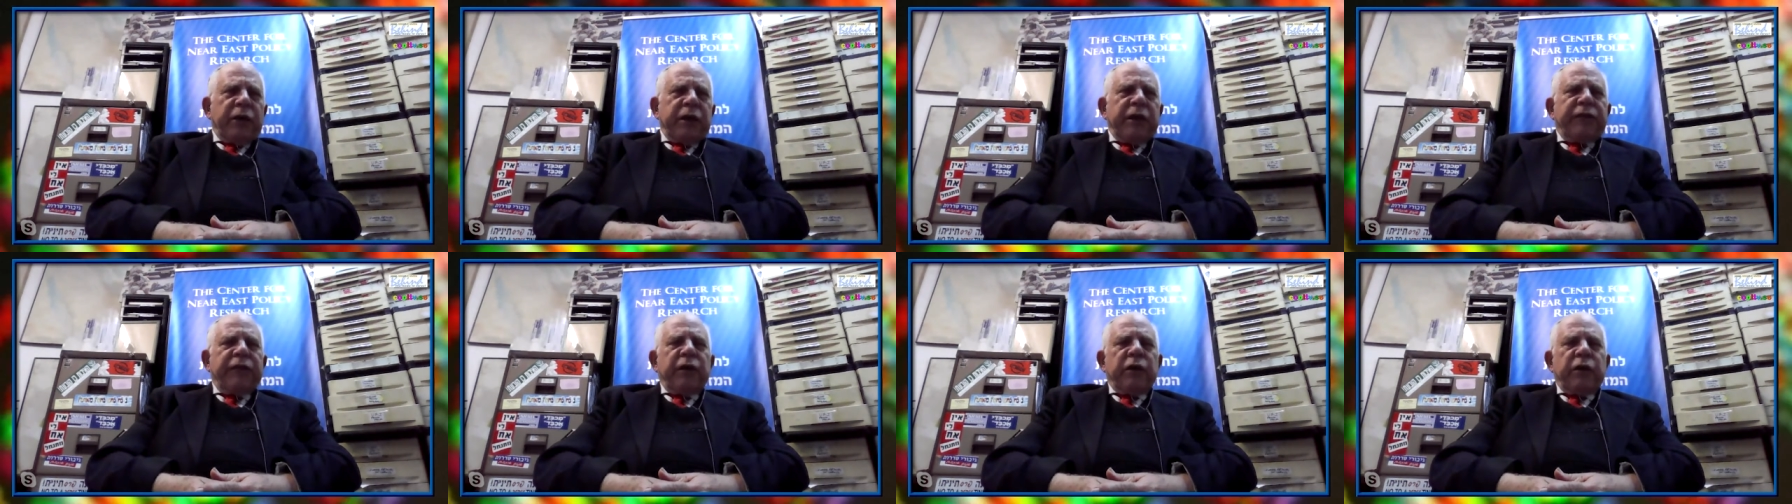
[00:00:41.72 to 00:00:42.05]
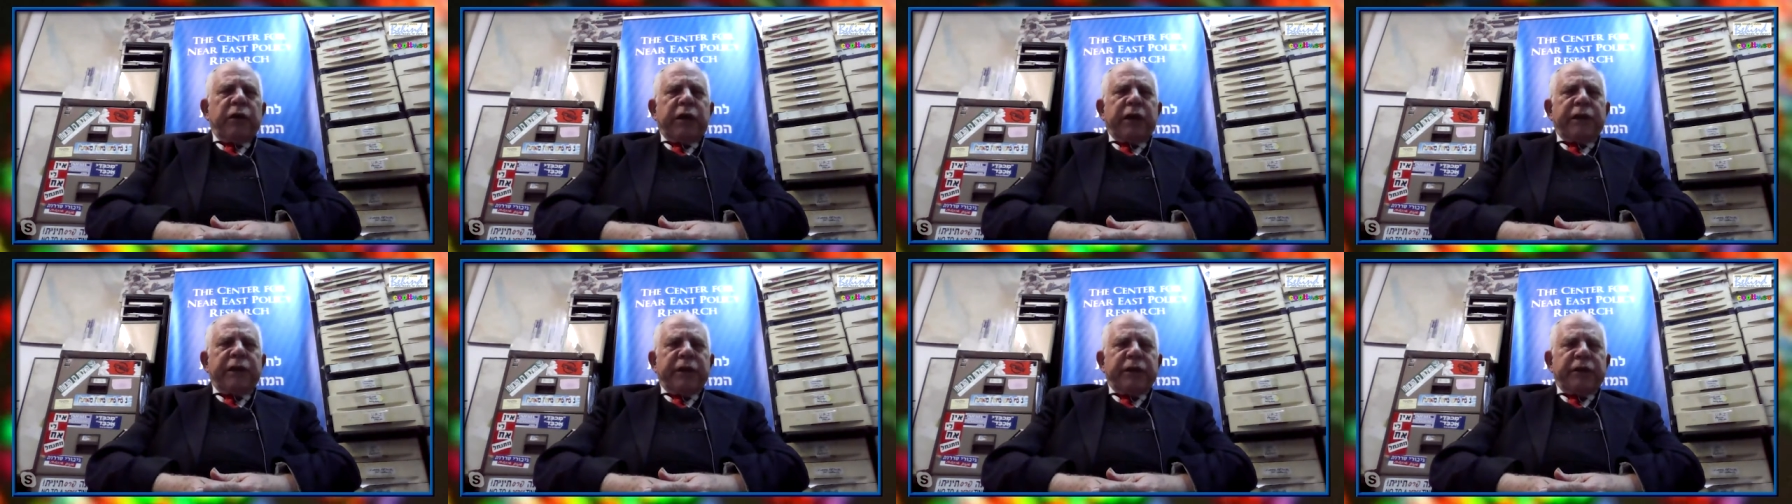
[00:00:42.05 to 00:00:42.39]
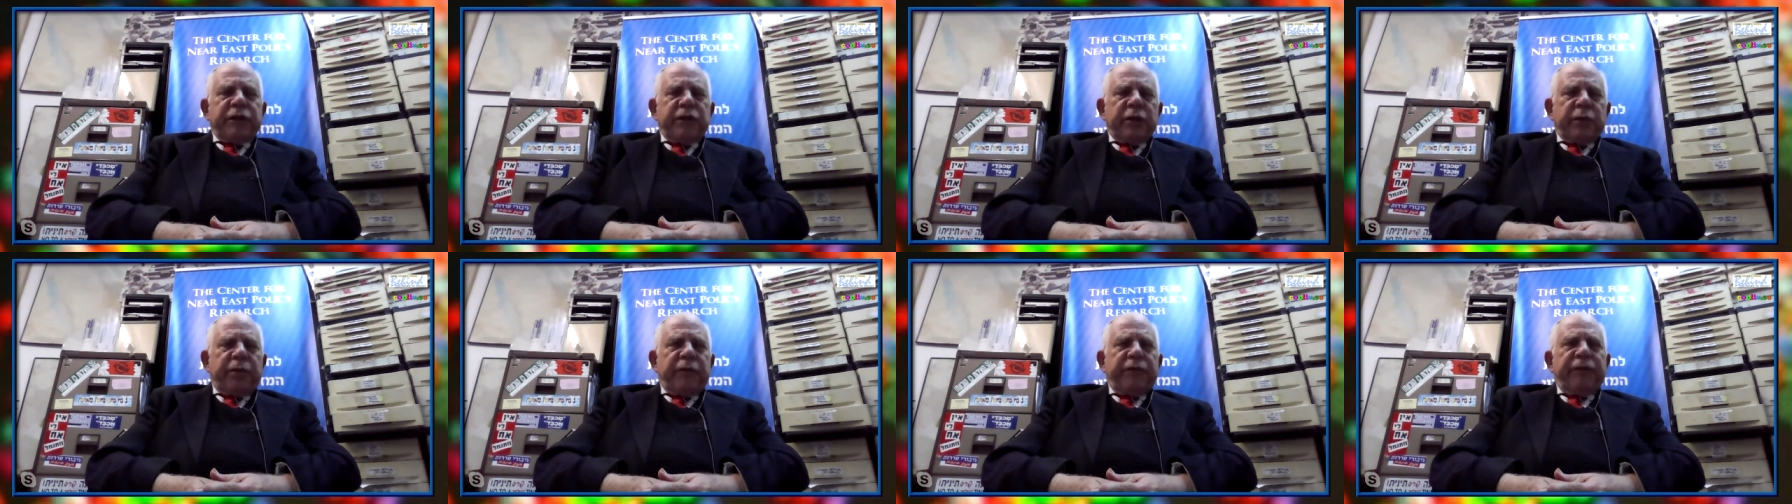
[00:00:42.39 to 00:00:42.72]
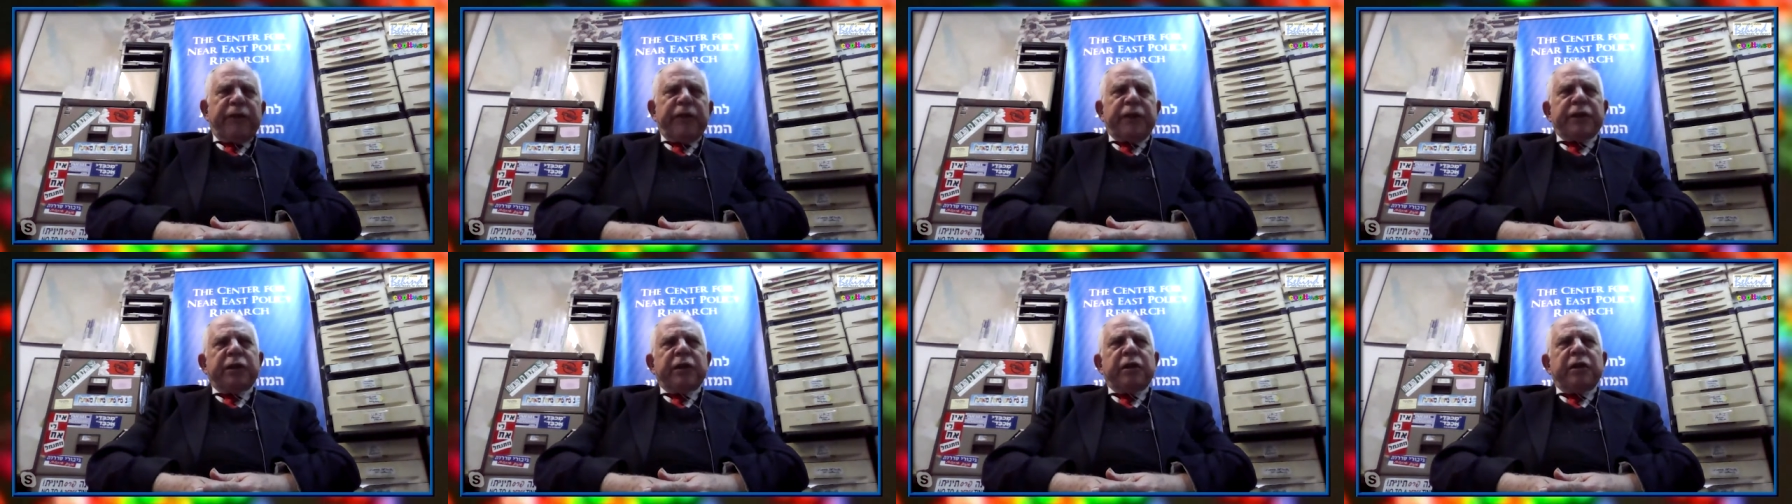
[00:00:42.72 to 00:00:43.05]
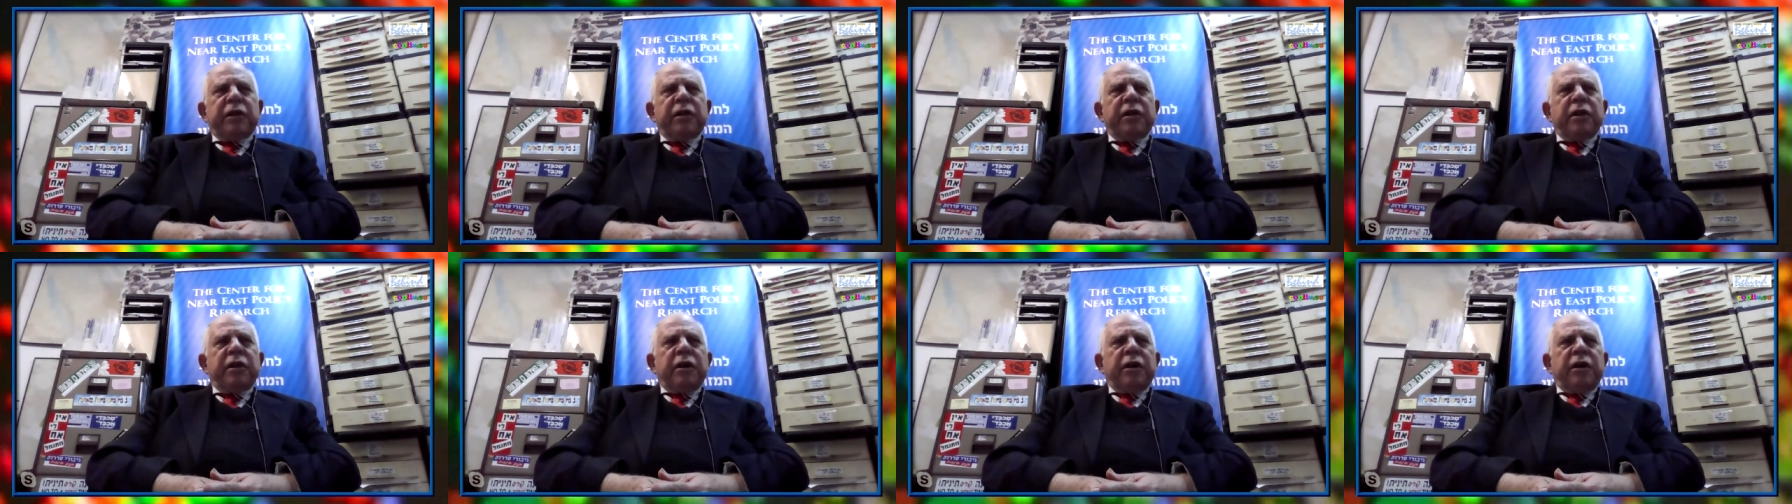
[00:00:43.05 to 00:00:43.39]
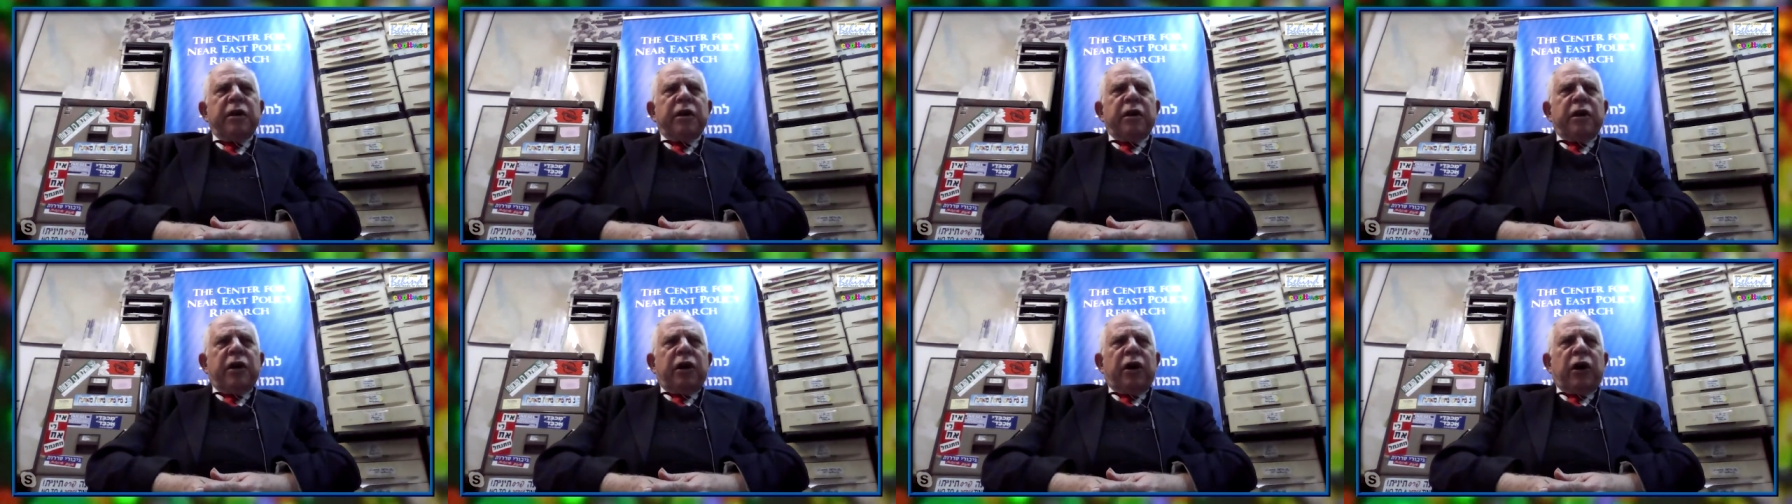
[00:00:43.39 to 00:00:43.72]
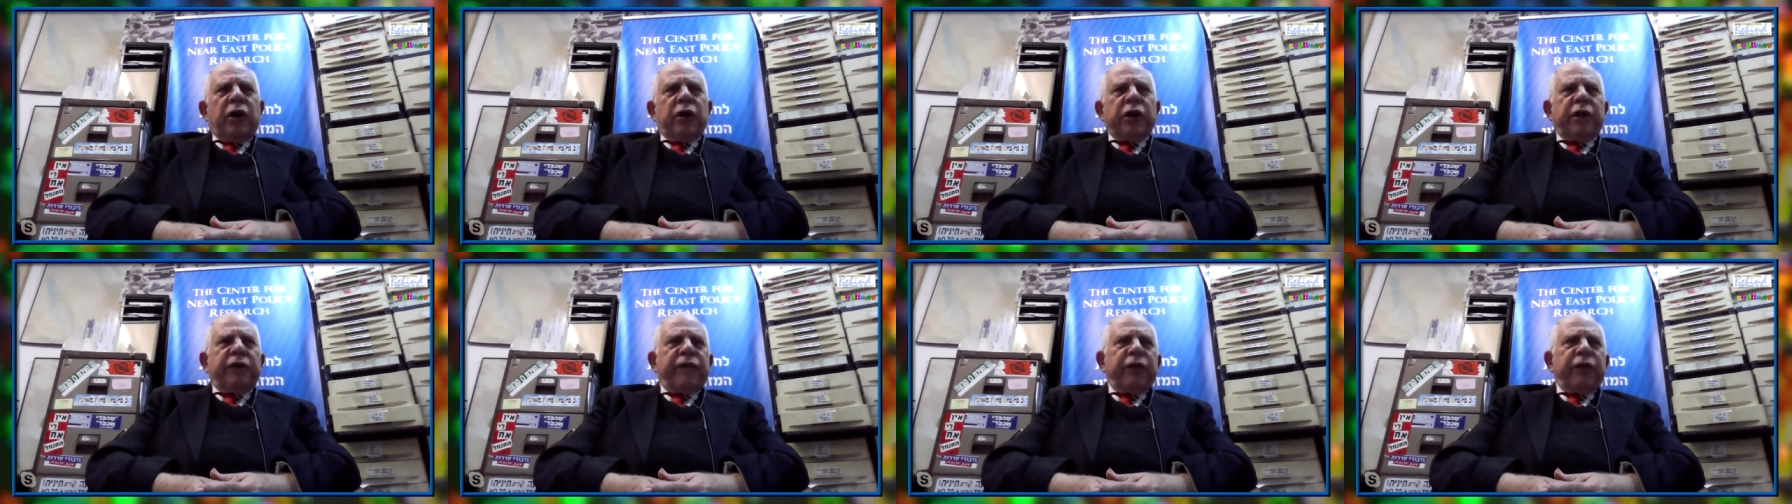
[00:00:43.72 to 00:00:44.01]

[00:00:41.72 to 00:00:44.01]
if you look at the superficial, only